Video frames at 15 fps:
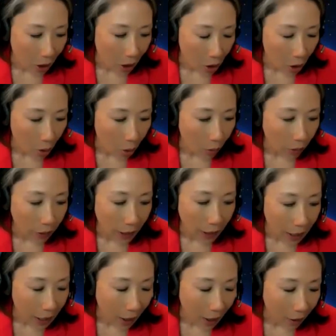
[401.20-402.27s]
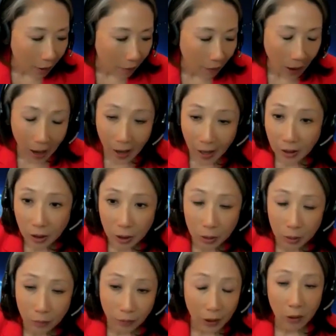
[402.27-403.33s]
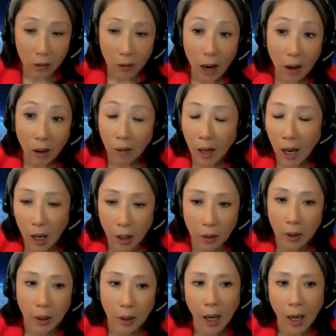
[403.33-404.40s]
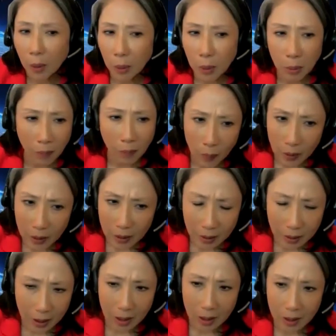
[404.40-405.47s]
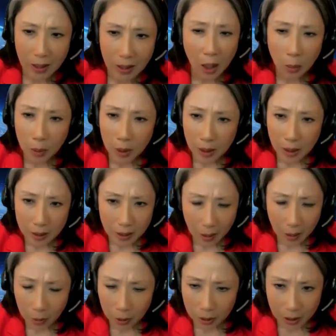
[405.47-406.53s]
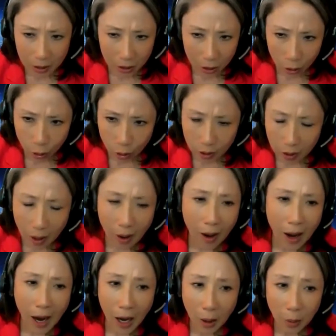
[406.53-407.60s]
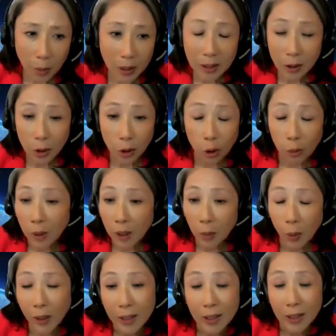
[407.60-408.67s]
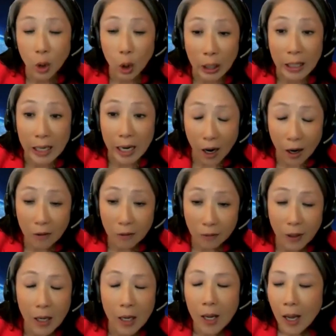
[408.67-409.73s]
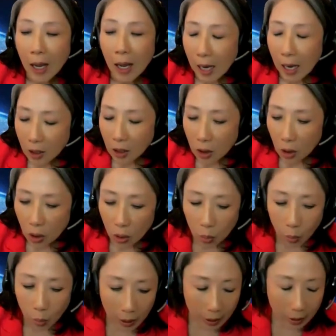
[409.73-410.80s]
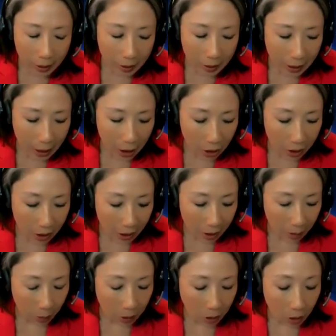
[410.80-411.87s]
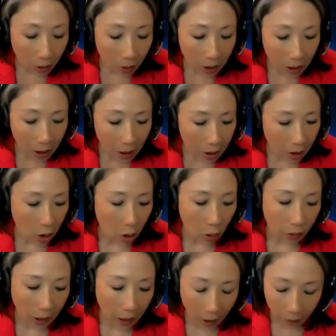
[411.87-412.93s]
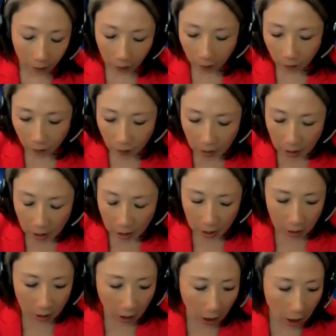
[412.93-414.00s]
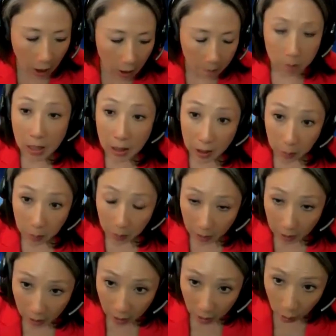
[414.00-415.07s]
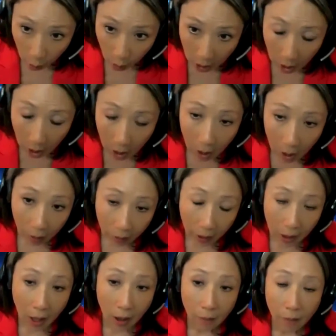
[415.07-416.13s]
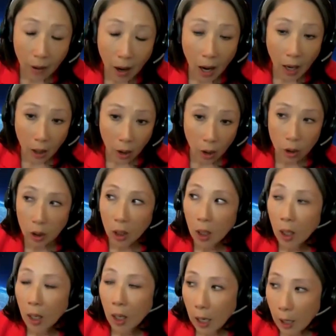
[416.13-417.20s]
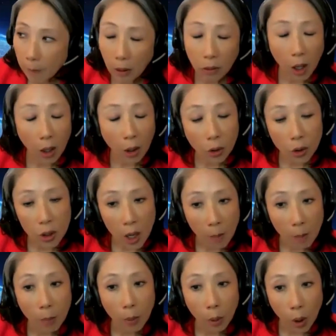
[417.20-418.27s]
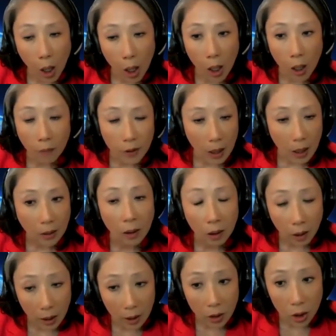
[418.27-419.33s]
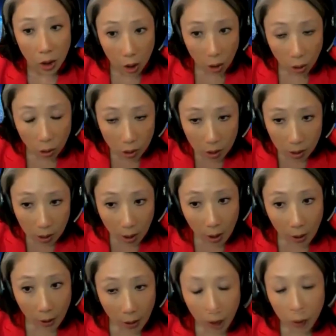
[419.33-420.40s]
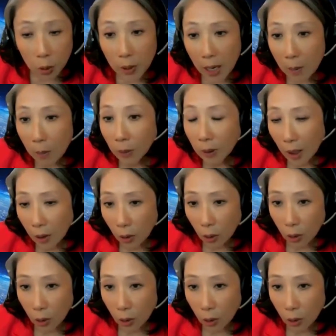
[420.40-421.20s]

so they have had to figure out how do we review these things? How do we establish standards? How do we determine what is good enough? And so one of the things the agency has been doing is, they have convened meetings with industry. They have hired a large number of technical engineers to be able to